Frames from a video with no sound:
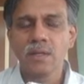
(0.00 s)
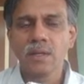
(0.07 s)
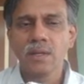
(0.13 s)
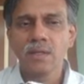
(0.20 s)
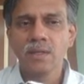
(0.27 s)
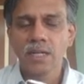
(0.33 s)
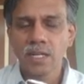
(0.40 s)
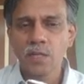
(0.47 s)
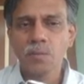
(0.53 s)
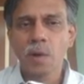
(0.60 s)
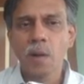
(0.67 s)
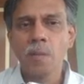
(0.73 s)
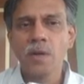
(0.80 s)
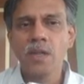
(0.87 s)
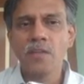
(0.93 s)
that is
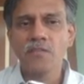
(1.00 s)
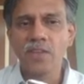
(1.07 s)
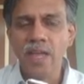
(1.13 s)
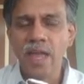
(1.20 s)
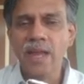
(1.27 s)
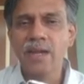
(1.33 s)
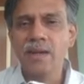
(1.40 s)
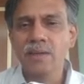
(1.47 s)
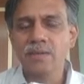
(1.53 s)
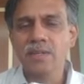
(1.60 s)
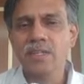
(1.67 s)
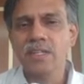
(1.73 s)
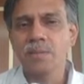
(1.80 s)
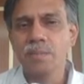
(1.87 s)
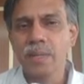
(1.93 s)
probability of A
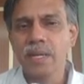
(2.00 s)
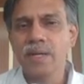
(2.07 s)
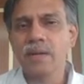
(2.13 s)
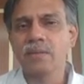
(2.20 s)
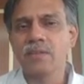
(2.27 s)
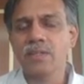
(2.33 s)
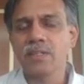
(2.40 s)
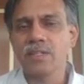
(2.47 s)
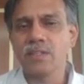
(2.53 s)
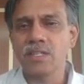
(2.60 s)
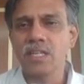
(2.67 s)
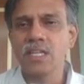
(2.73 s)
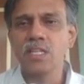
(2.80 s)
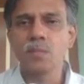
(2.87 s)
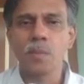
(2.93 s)
intersection B intersection
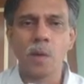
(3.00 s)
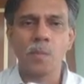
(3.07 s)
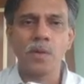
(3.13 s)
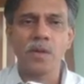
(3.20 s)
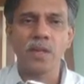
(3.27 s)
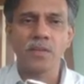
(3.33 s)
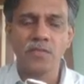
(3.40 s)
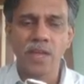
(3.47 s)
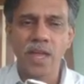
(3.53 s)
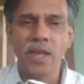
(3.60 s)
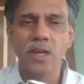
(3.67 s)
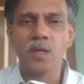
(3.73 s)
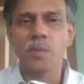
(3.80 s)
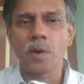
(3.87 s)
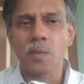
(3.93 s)
C, is probability of A
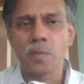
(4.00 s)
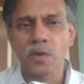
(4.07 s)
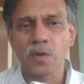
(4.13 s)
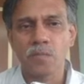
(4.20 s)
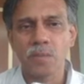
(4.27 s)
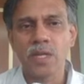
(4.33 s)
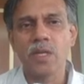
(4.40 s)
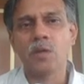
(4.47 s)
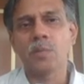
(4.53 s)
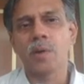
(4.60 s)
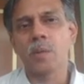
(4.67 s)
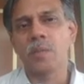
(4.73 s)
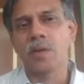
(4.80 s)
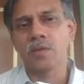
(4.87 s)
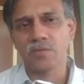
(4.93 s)
into probability of B into
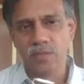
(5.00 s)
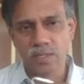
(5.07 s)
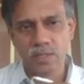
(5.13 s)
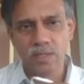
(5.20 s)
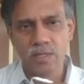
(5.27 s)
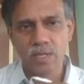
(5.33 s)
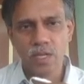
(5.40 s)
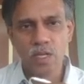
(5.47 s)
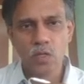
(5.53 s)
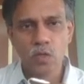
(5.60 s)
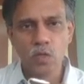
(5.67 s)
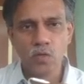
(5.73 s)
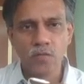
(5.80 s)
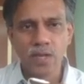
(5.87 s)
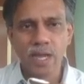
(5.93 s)
probability of C.
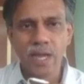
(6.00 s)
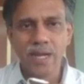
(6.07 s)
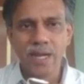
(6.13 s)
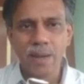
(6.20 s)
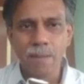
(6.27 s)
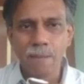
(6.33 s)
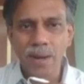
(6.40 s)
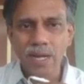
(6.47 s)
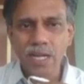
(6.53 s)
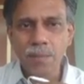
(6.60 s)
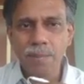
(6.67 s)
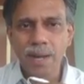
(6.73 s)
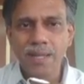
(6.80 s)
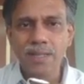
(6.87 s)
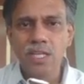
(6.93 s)
So we can
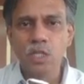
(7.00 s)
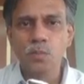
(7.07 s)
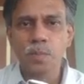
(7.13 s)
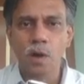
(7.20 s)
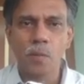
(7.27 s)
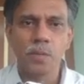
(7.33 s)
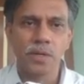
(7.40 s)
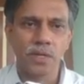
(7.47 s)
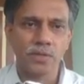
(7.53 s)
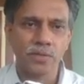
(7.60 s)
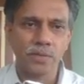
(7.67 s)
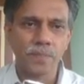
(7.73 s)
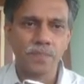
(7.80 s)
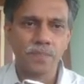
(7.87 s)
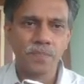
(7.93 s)
multiply these probabilities.